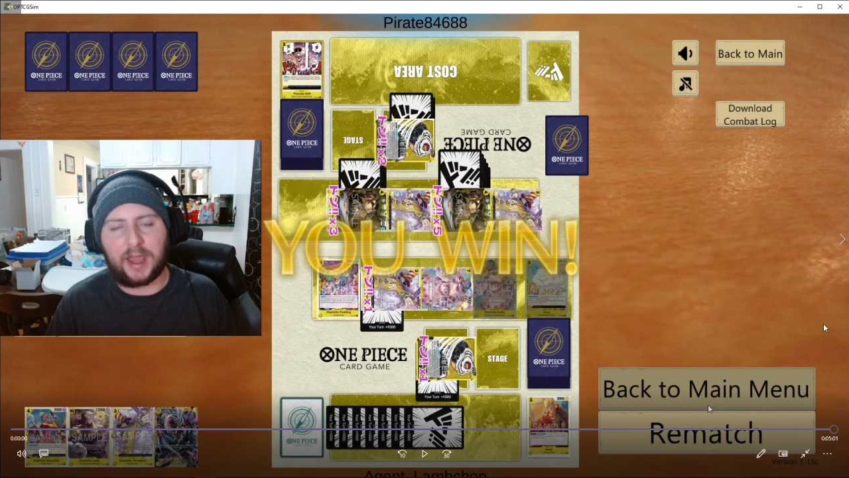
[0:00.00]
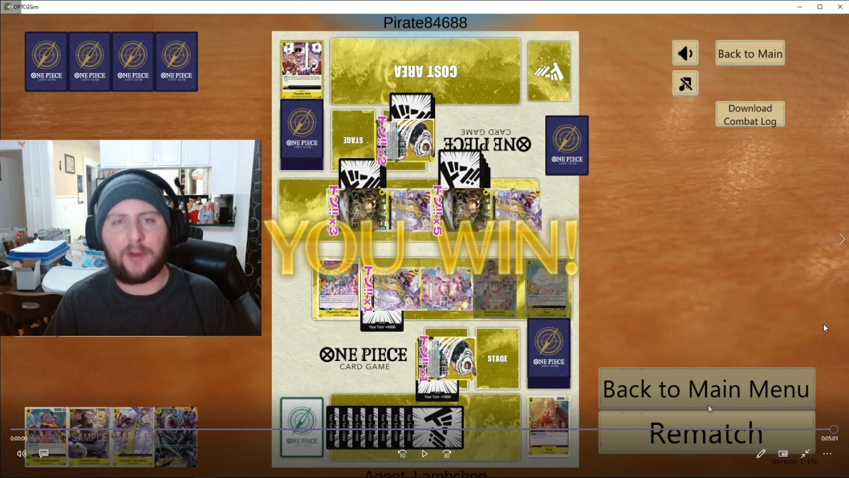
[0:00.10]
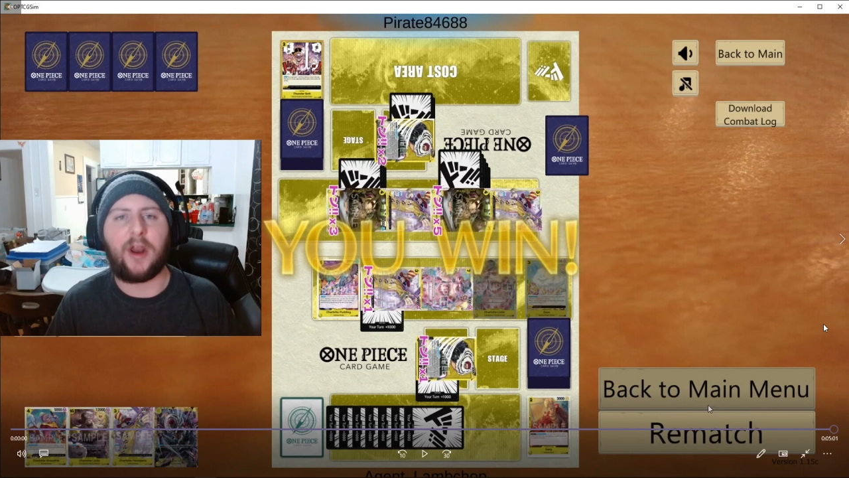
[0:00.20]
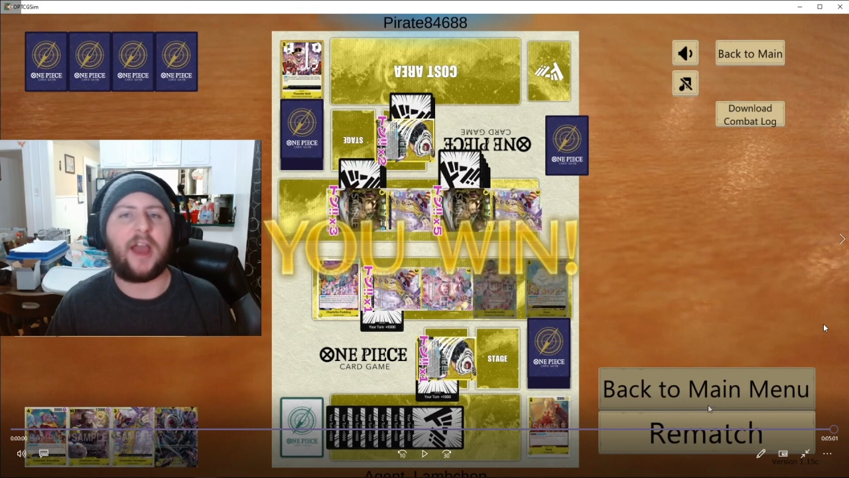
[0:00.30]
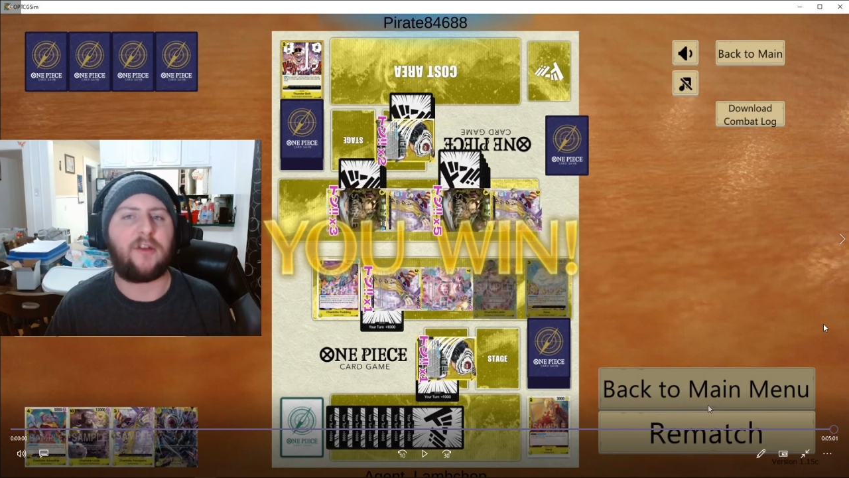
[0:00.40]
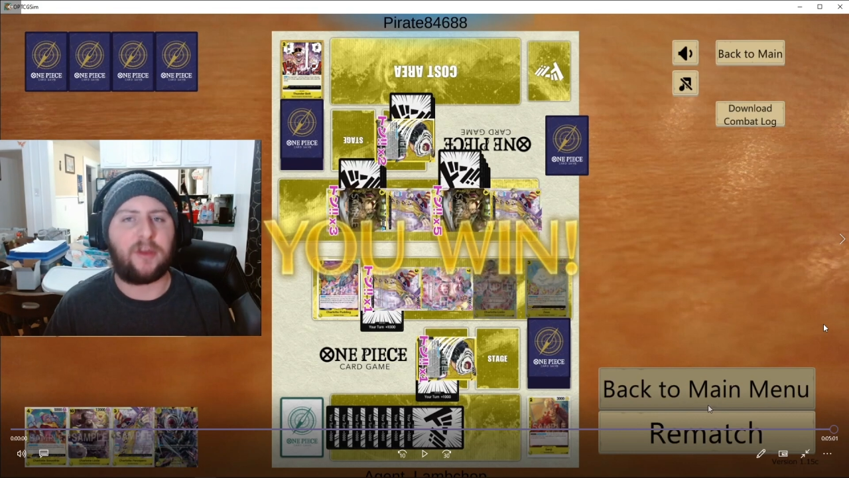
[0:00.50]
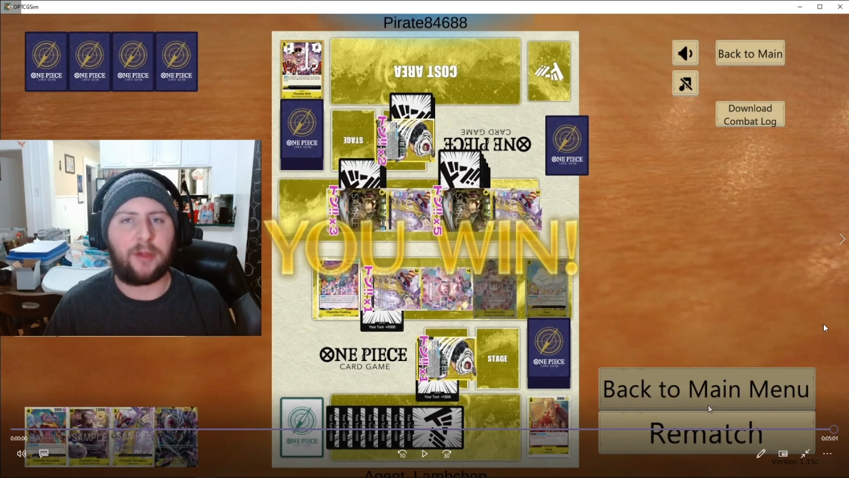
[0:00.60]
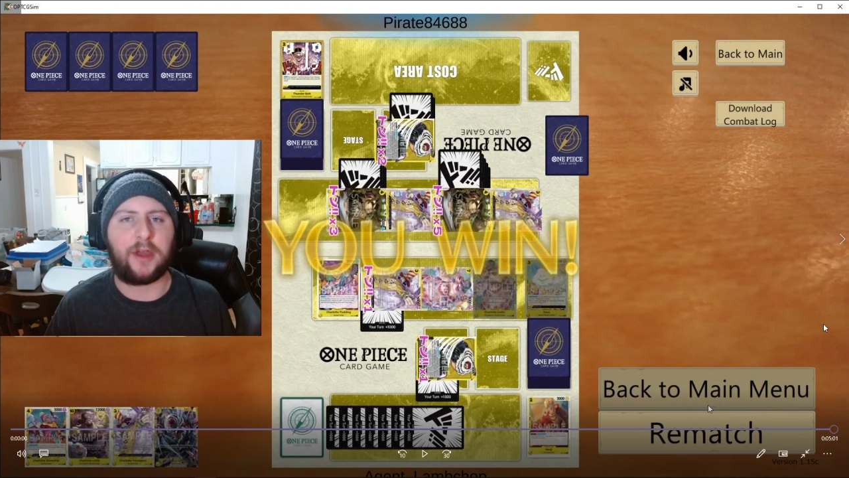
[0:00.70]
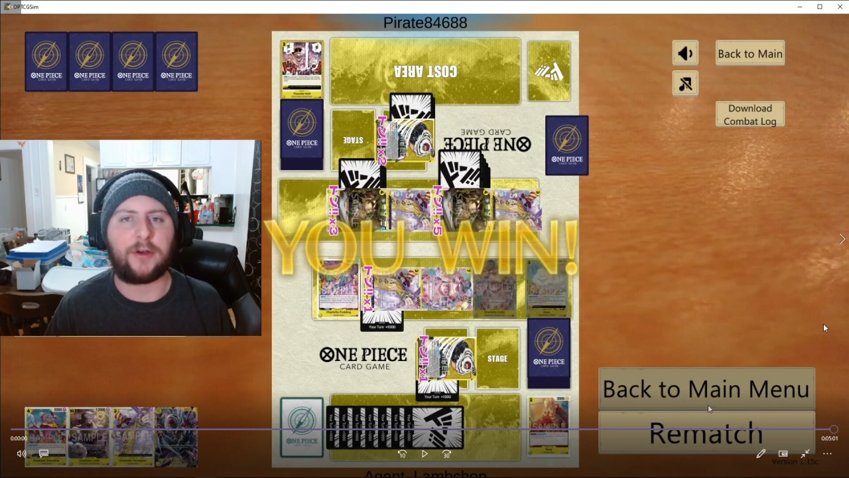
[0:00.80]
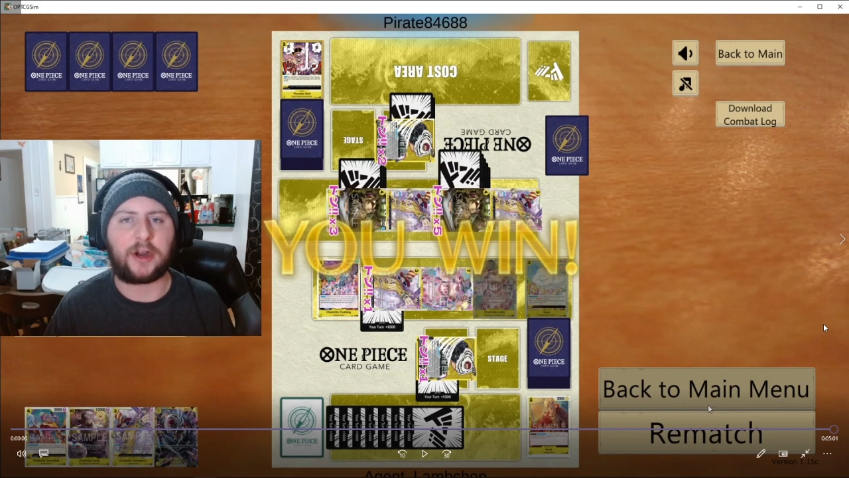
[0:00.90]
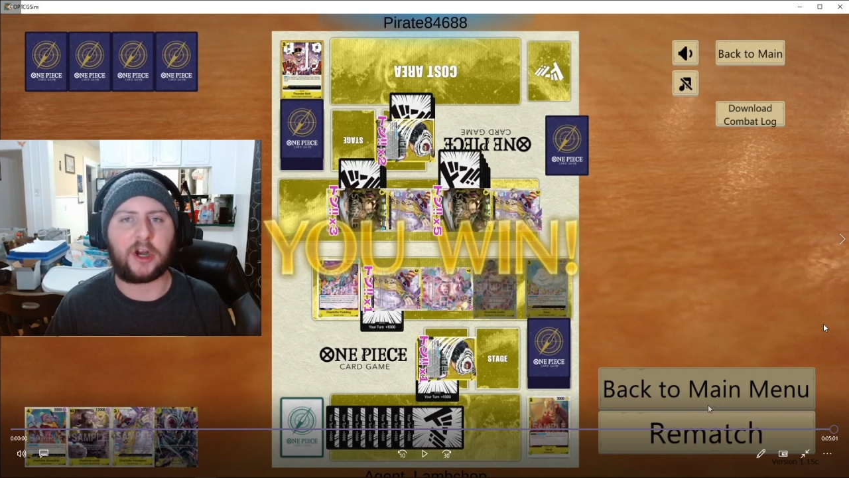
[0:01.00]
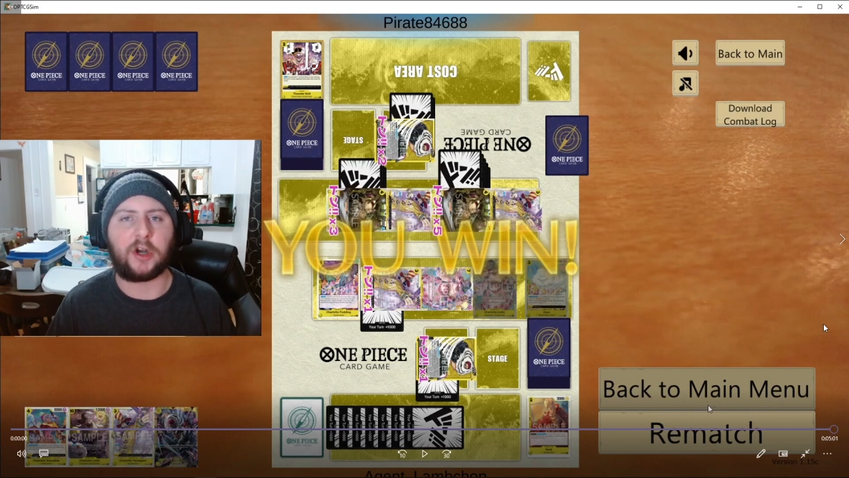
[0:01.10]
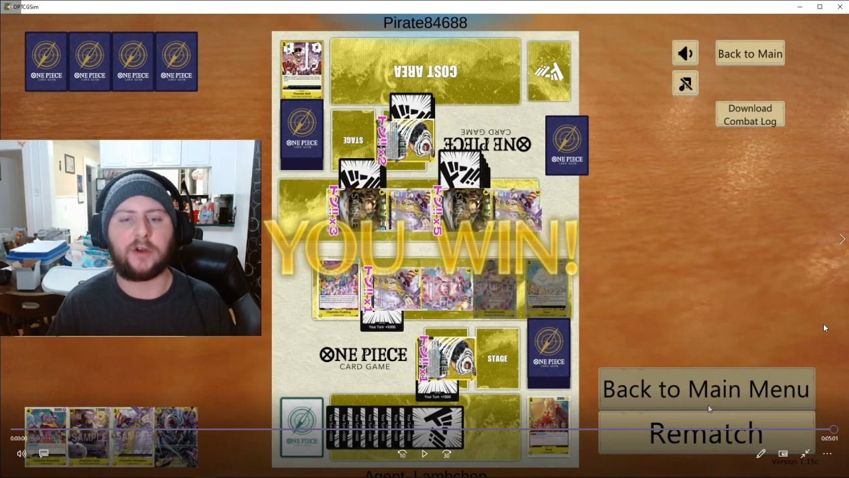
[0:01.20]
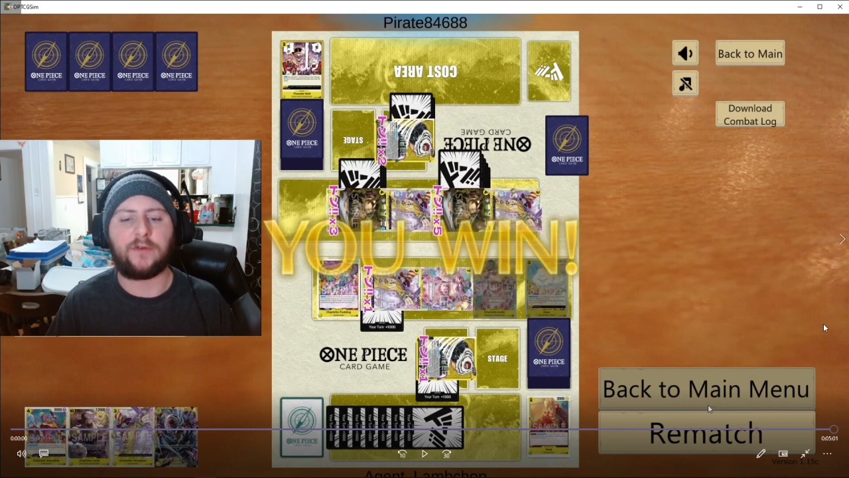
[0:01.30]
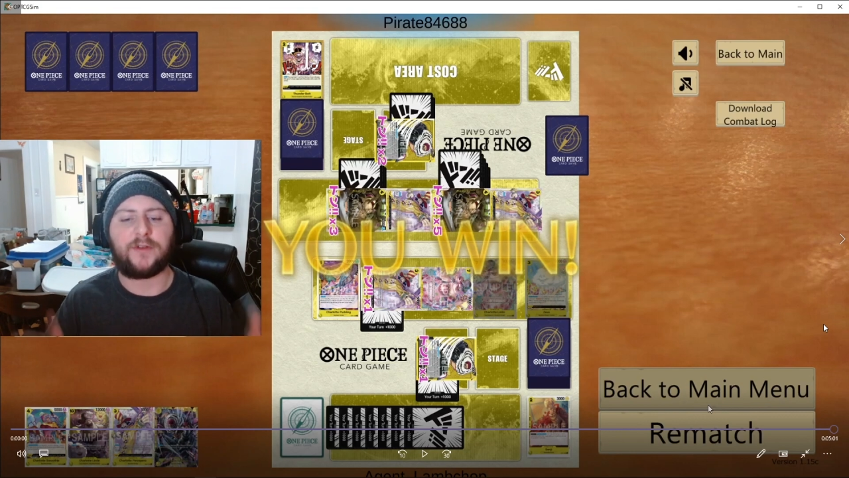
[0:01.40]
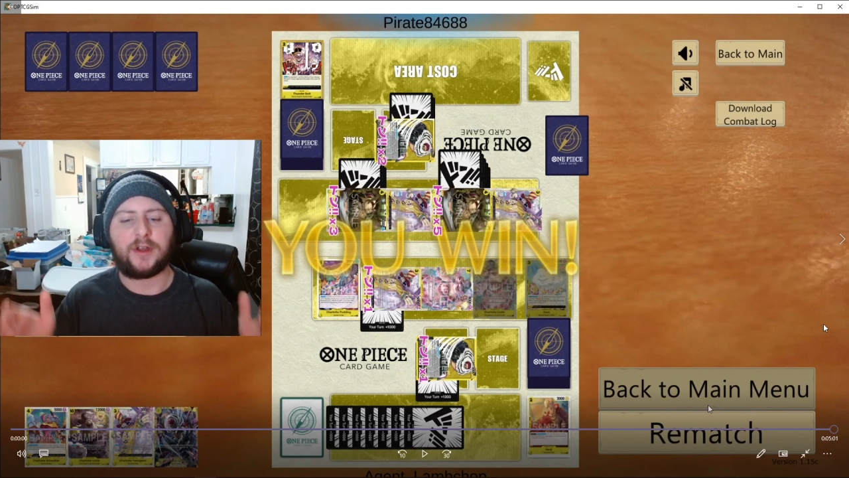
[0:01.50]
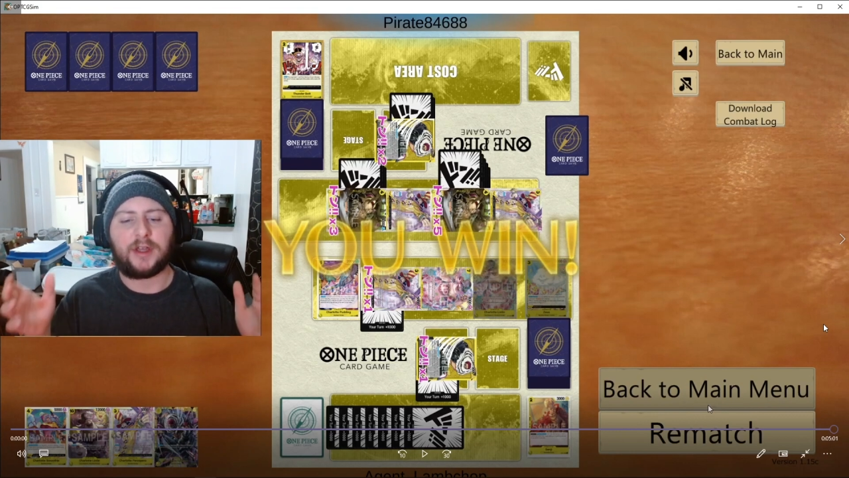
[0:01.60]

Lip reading: able to actually play on curve